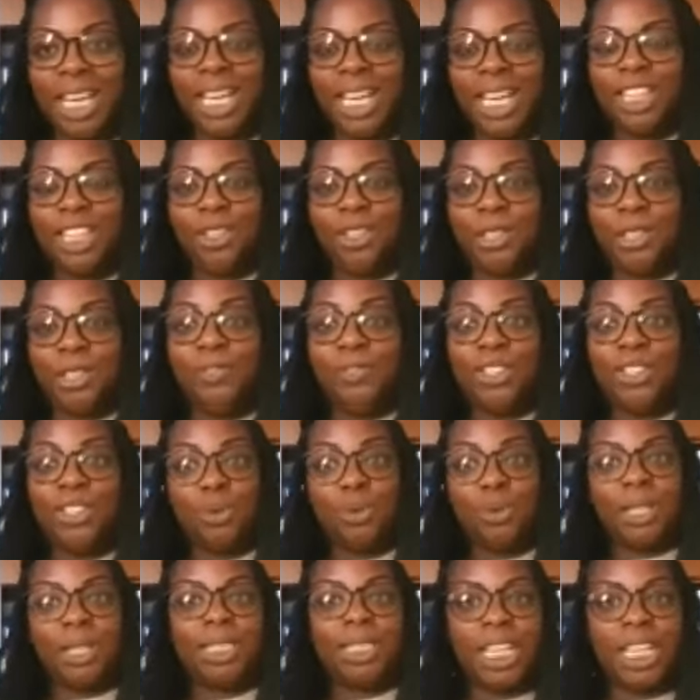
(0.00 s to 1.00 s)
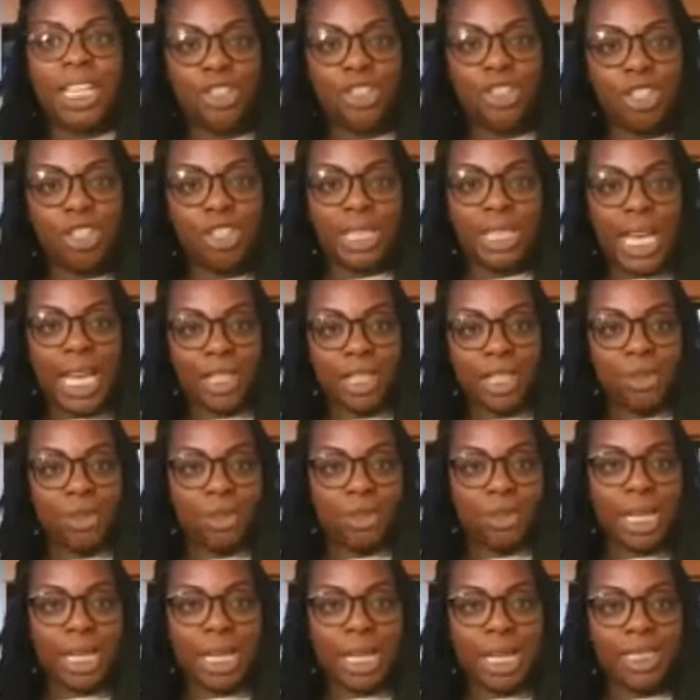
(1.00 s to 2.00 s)
There's visualization
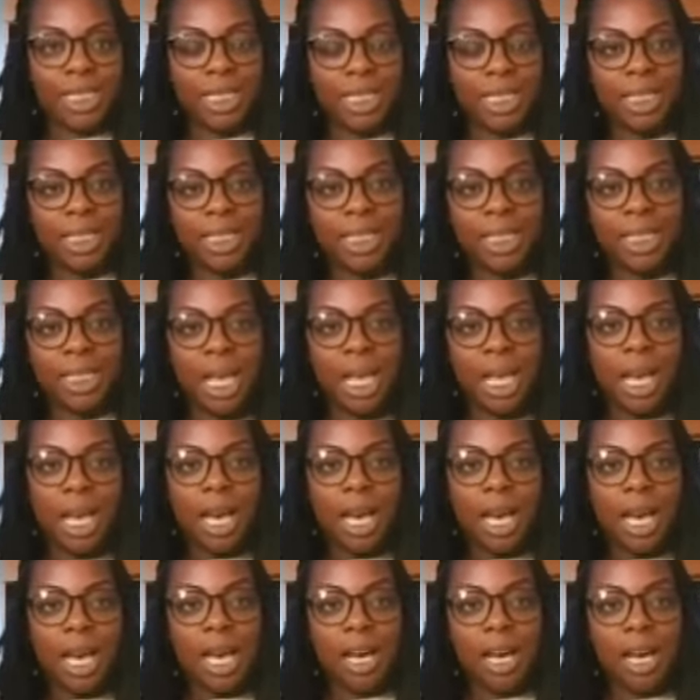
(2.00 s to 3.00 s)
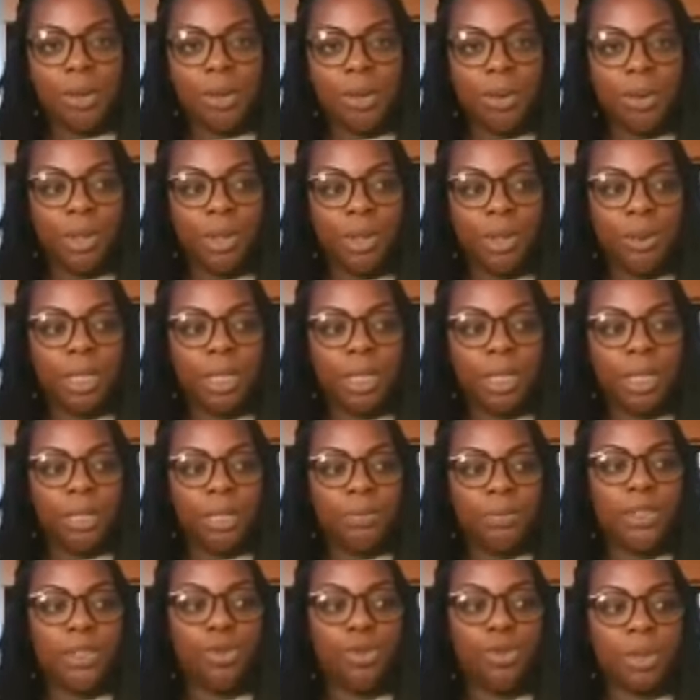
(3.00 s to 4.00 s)
exercises uh, where you can
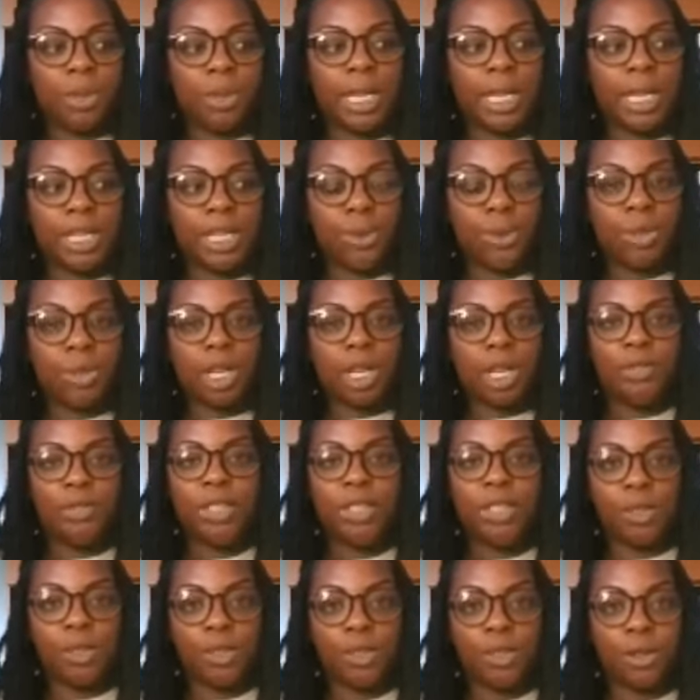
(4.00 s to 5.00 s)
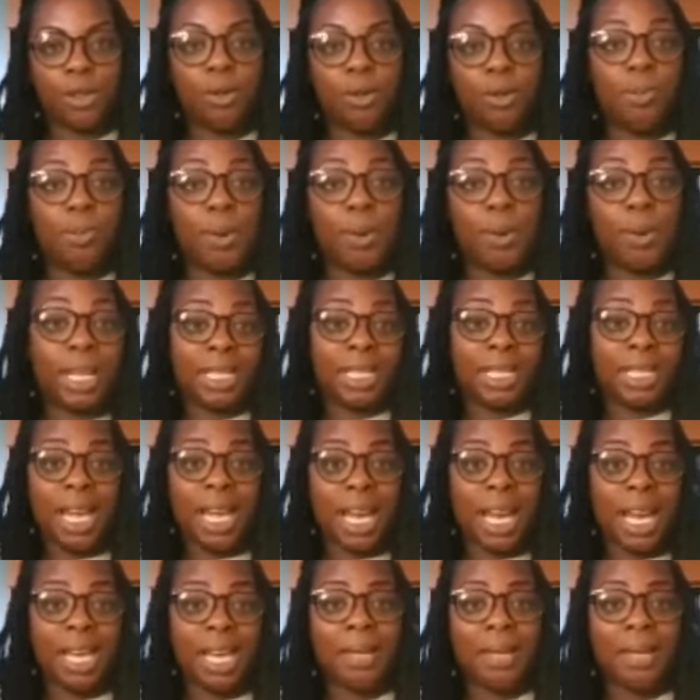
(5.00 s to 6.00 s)
visualize yourself at a certain point in
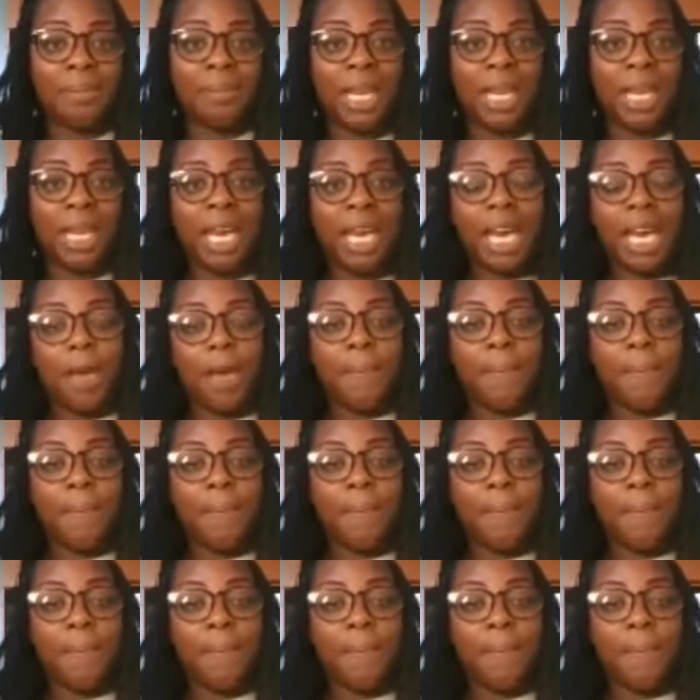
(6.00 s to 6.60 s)
time, uh,